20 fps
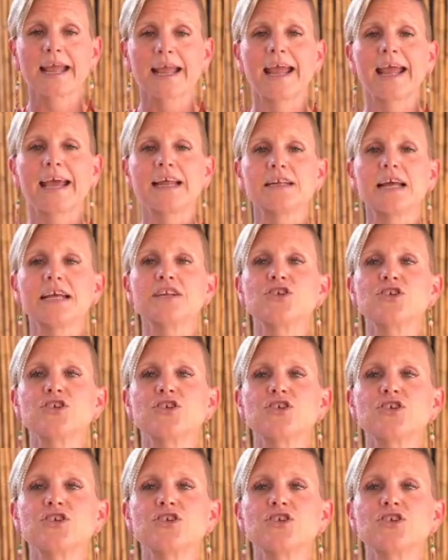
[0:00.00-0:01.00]
and just
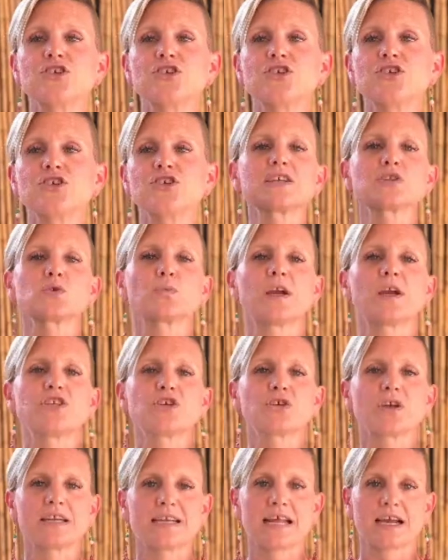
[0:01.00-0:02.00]
use it as a way to
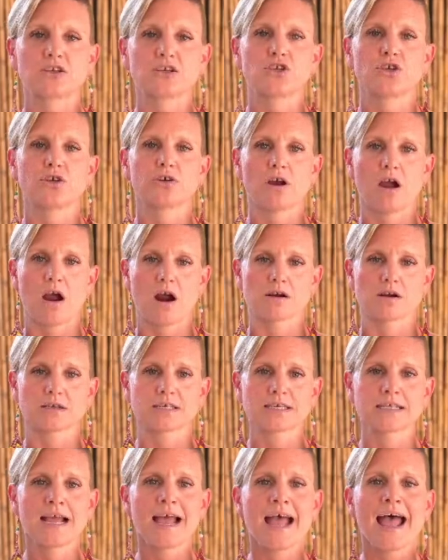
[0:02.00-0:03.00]
connect to your heart.